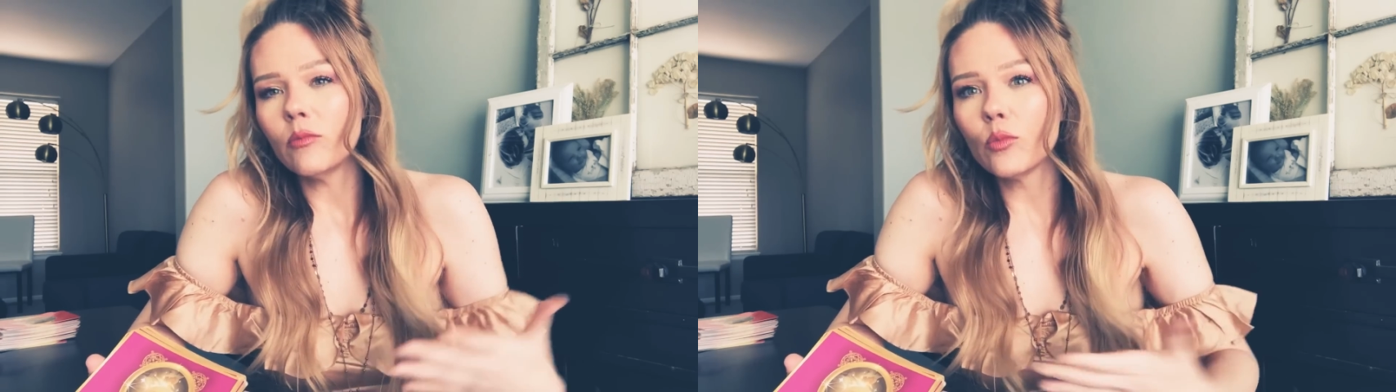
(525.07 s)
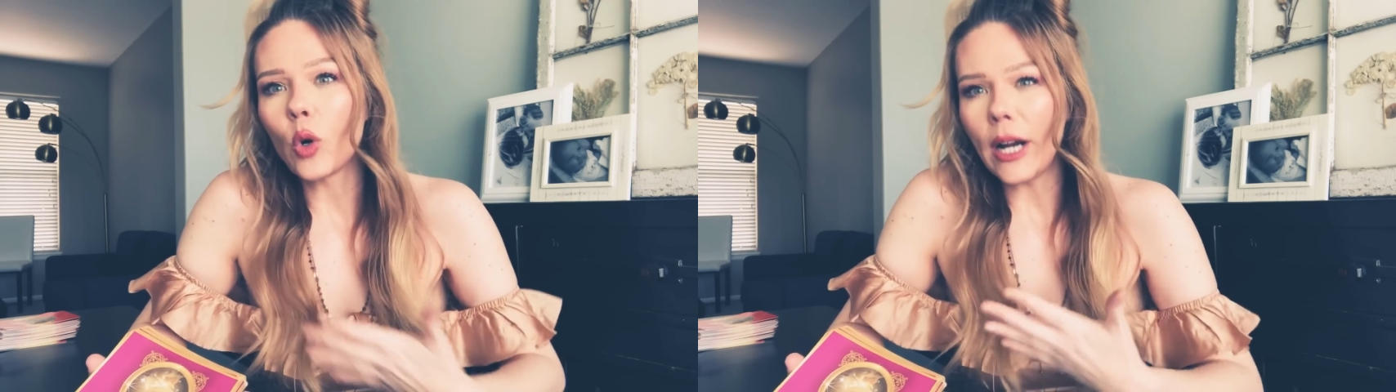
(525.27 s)

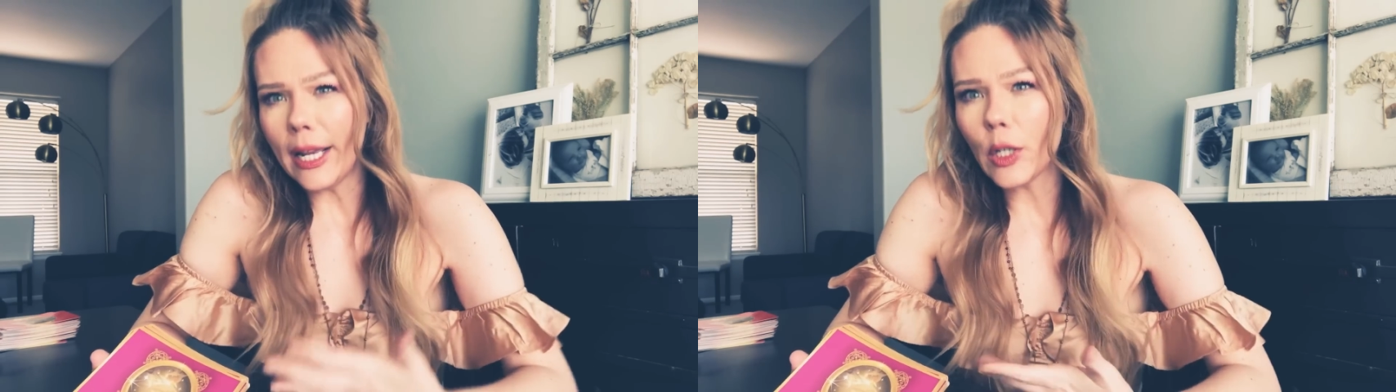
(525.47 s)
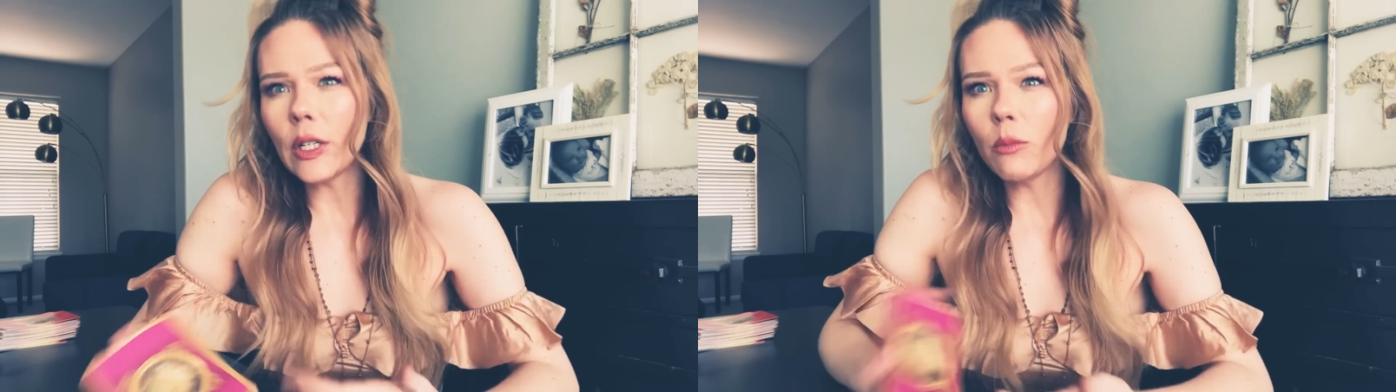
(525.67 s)
more
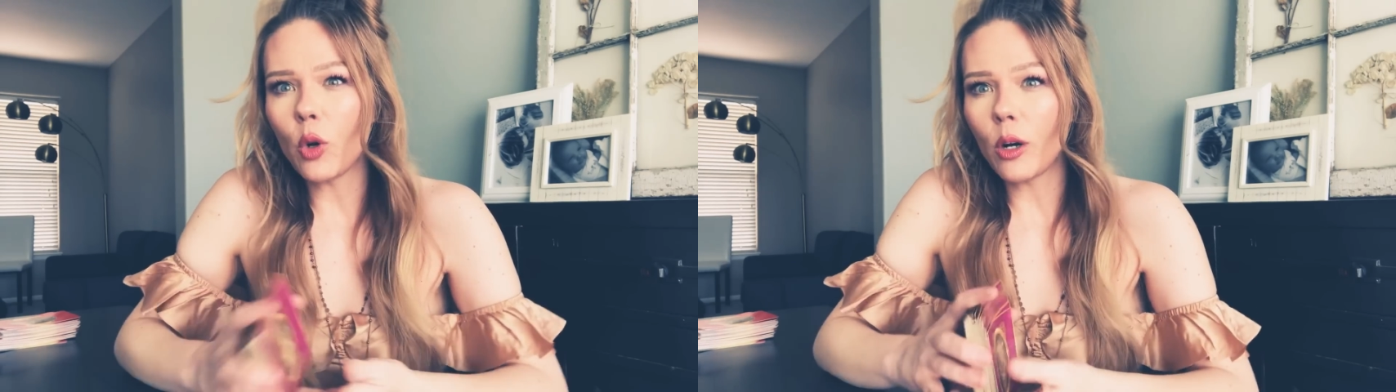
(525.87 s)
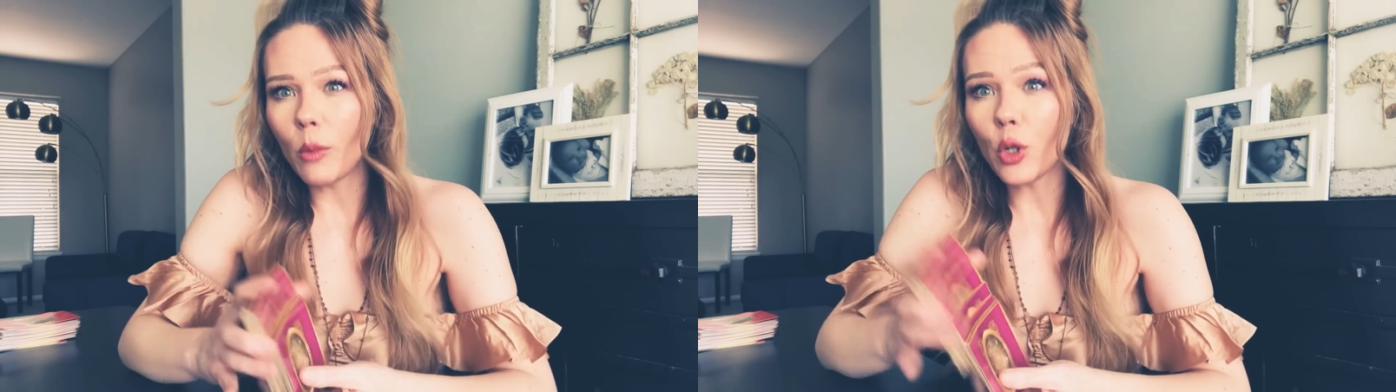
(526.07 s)
angry,
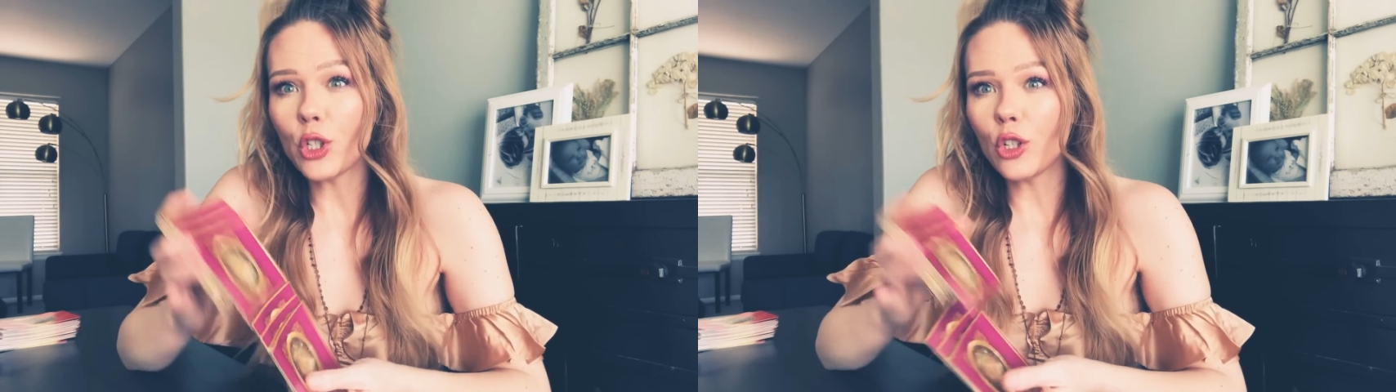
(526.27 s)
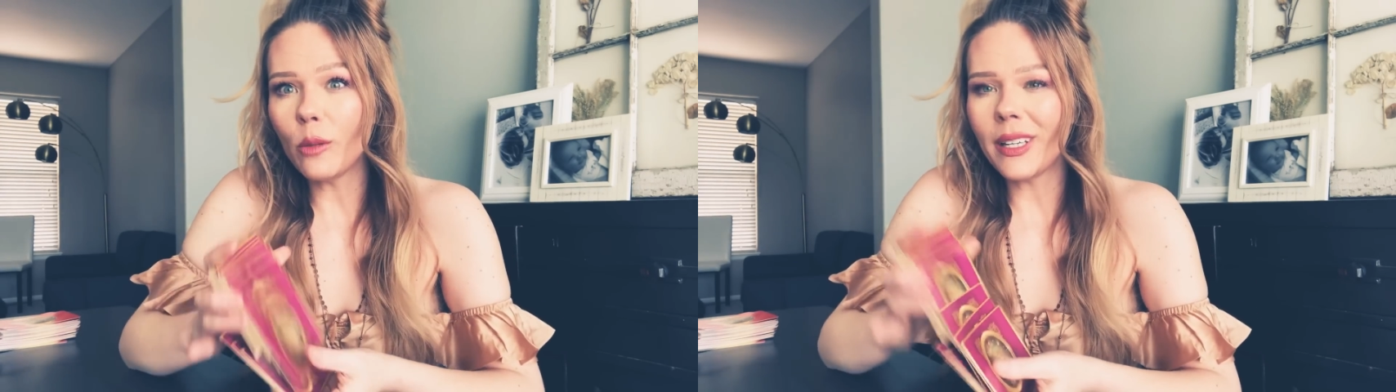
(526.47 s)
more
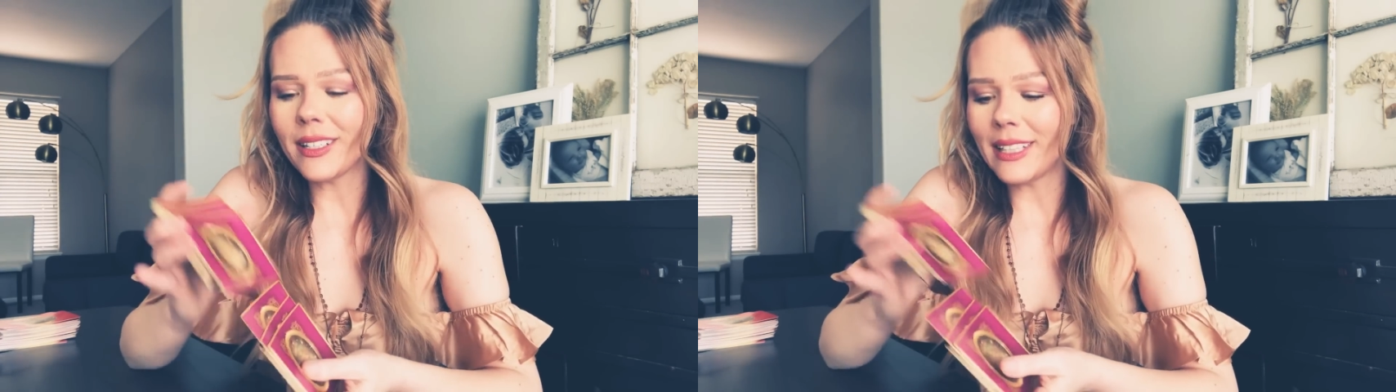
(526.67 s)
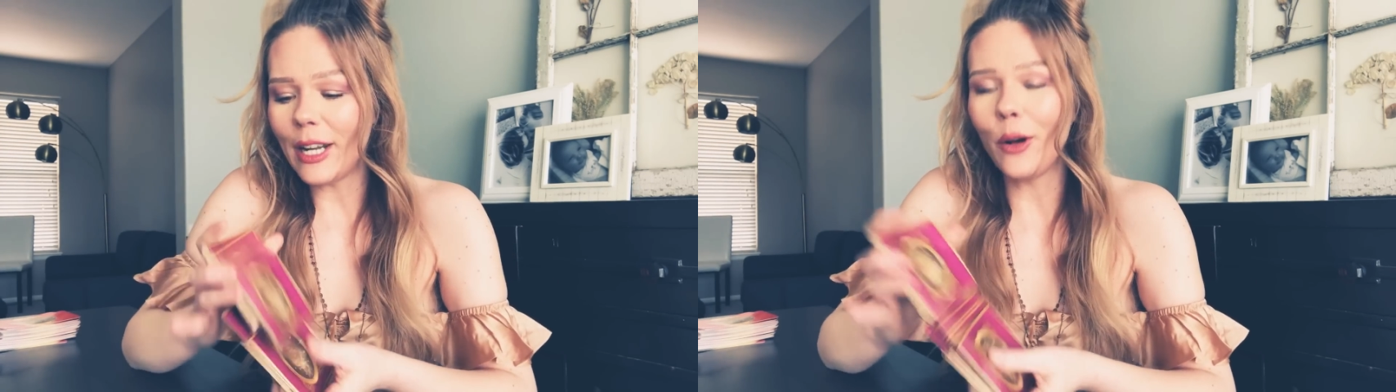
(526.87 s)
emotional
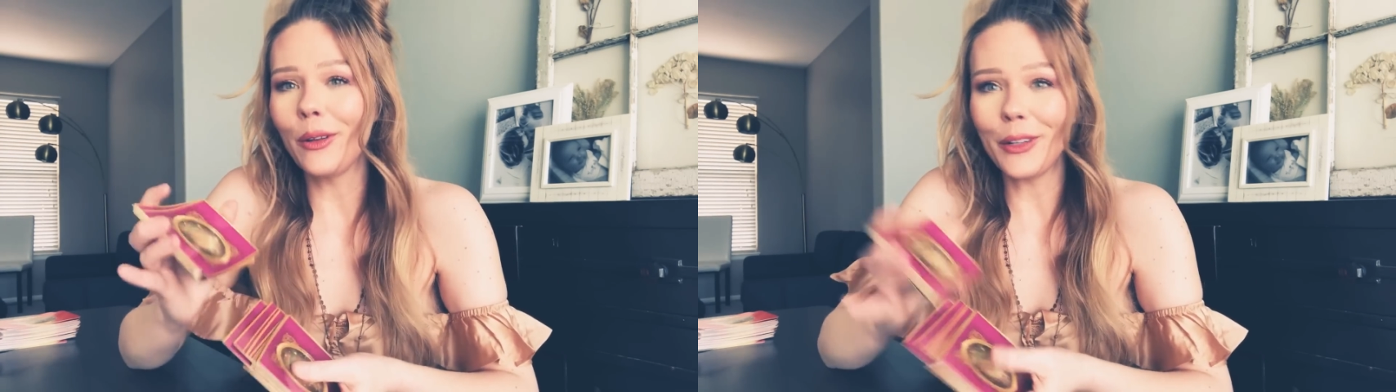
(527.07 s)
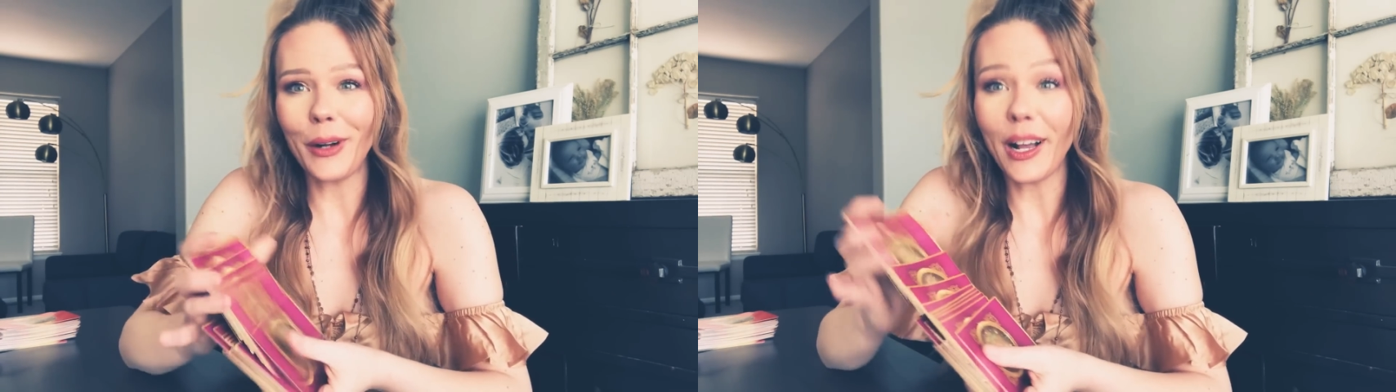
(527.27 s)
because
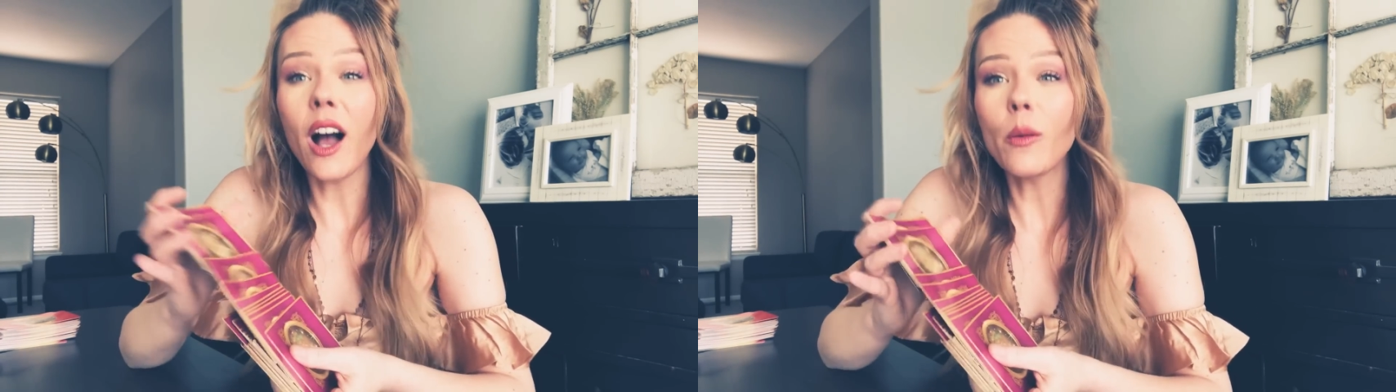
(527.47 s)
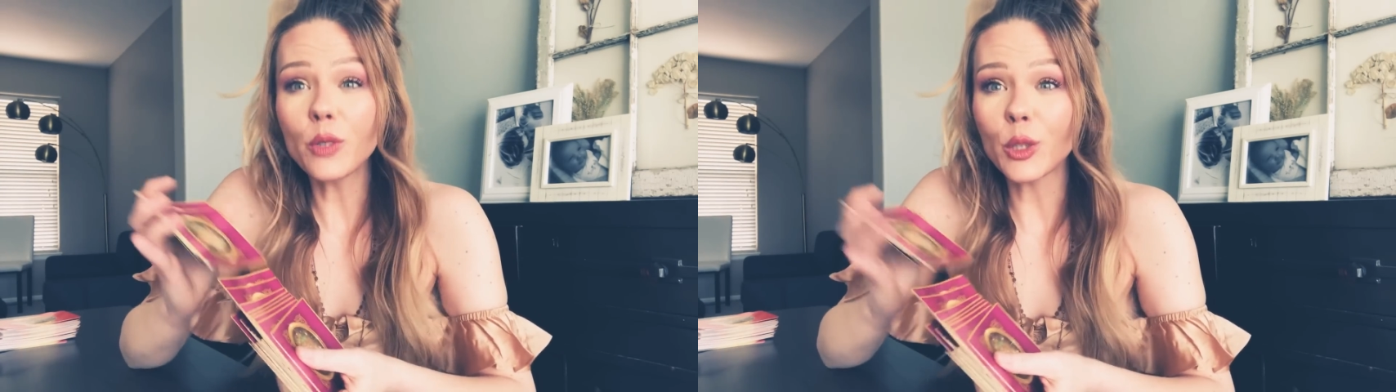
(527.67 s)
they're not
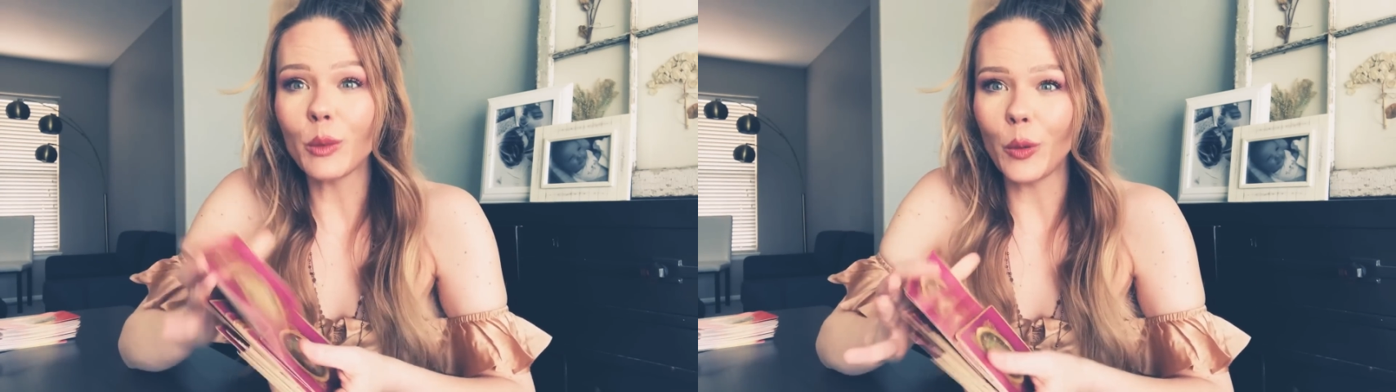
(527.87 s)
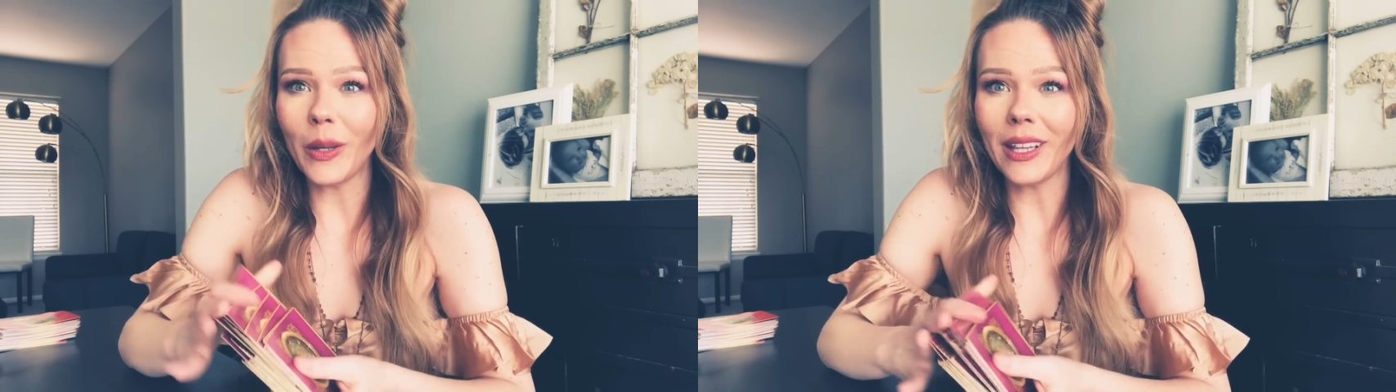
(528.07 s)

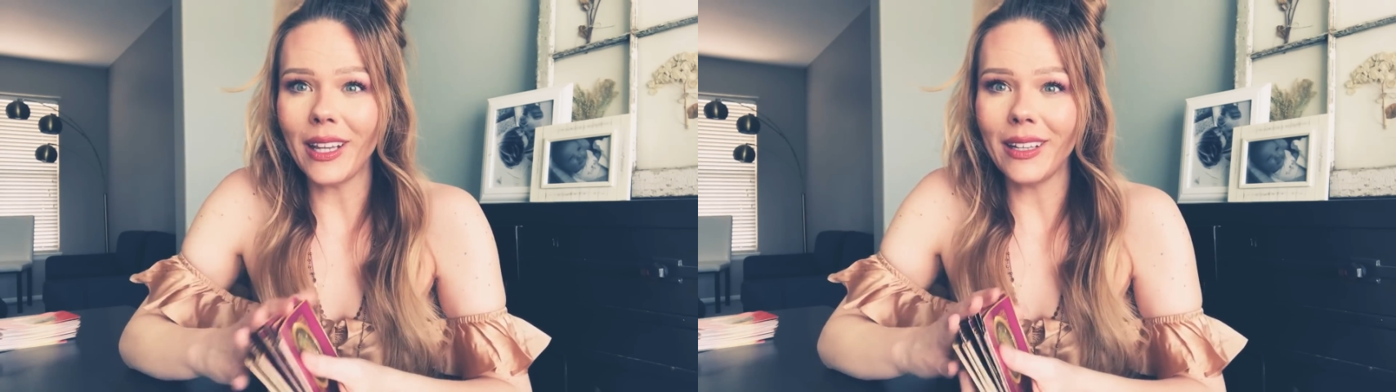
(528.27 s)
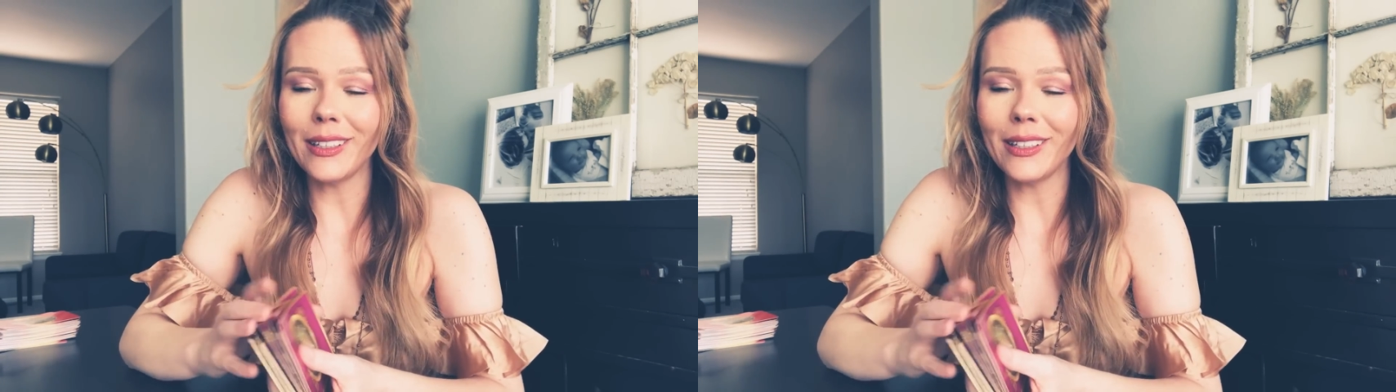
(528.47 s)
comfortable with it,